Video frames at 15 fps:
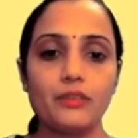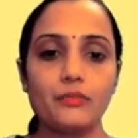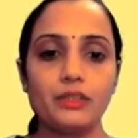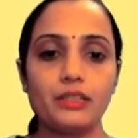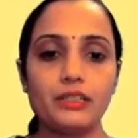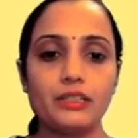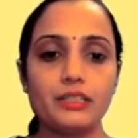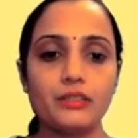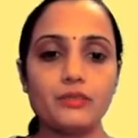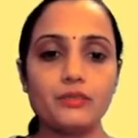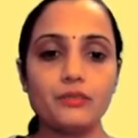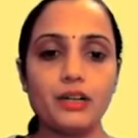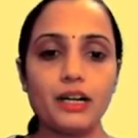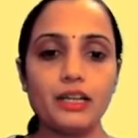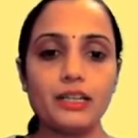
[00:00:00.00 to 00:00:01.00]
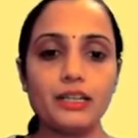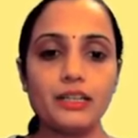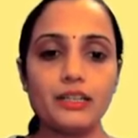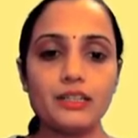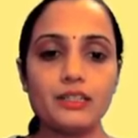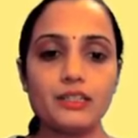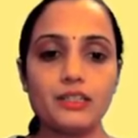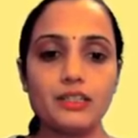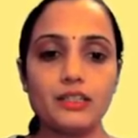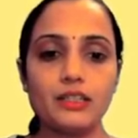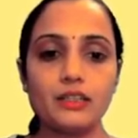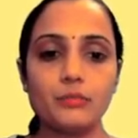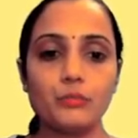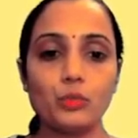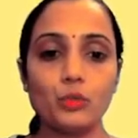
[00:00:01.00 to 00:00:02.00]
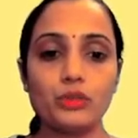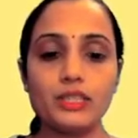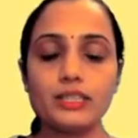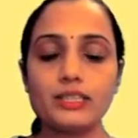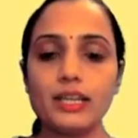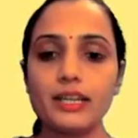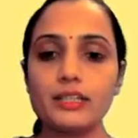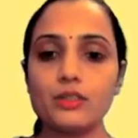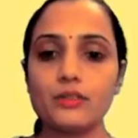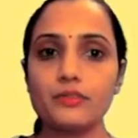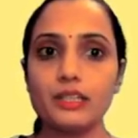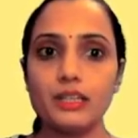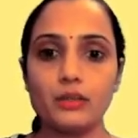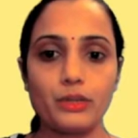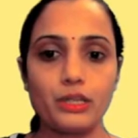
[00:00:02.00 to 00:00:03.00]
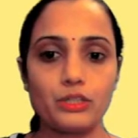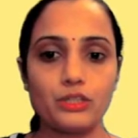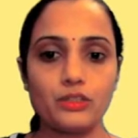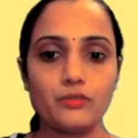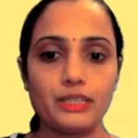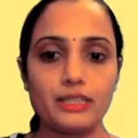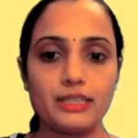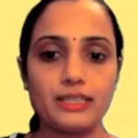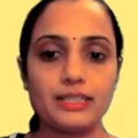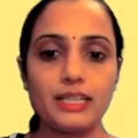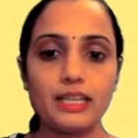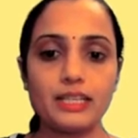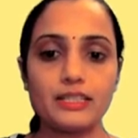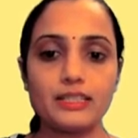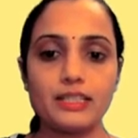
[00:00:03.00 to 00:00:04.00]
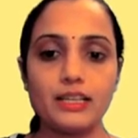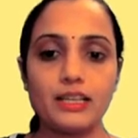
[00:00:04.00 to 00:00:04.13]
We'll divide both the sides of the equation with 6.